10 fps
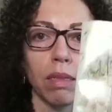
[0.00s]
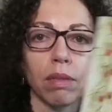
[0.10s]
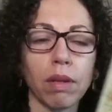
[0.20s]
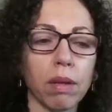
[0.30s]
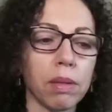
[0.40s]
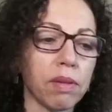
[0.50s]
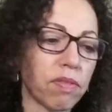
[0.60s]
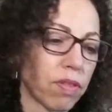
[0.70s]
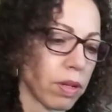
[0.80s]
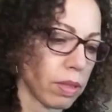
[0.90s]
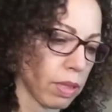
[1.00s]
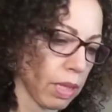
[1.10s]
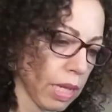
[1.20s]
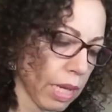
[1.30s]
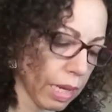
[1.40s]
So here in the front
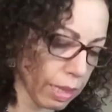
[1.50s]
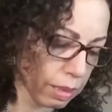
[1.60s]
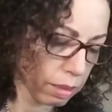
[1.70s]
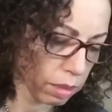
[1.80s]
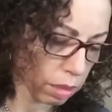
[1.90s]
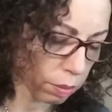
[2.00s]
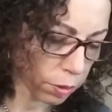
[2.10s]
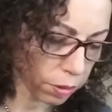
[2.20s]
is summer,